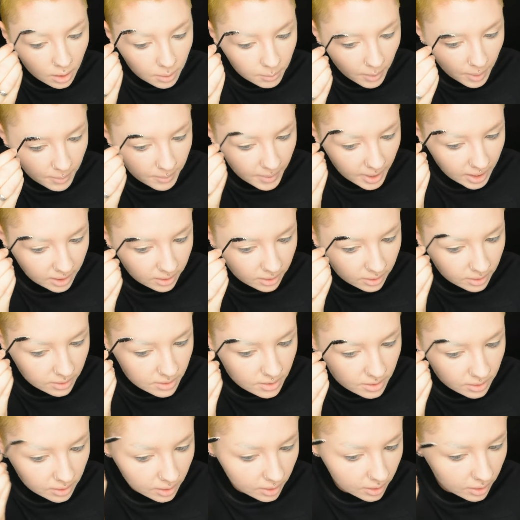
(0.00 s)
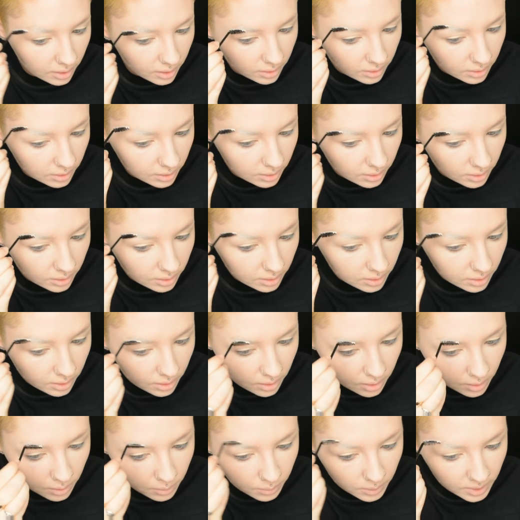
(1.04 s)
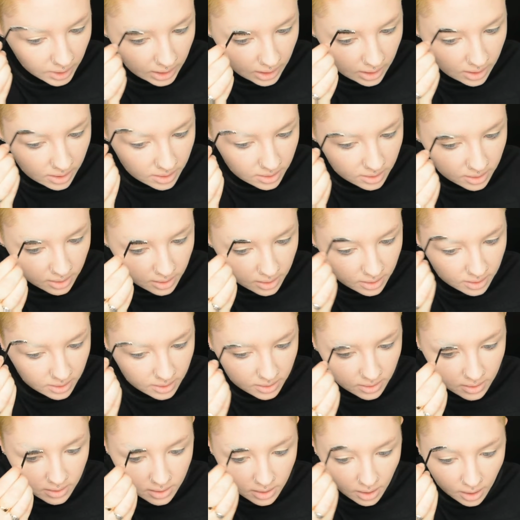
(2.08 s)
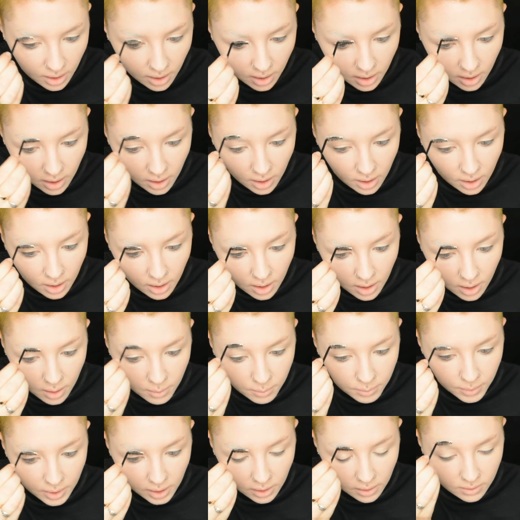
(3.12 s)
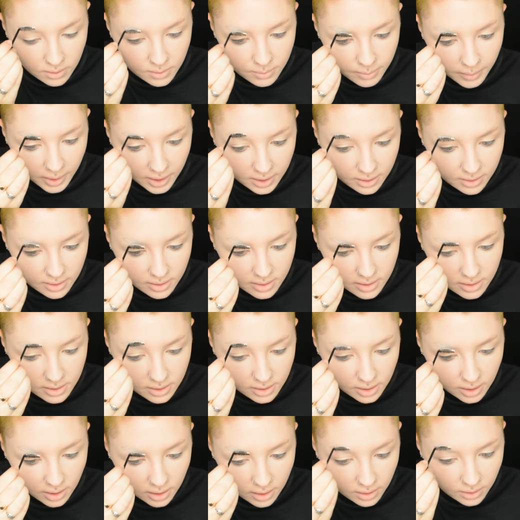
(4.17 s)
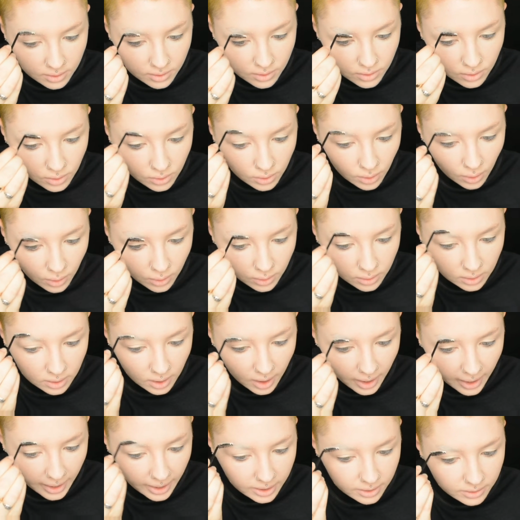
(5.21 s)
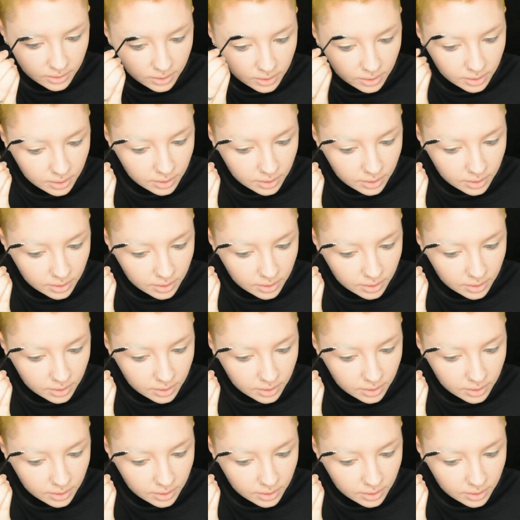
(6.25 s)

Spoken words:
My main concern with this is because my skin is so light,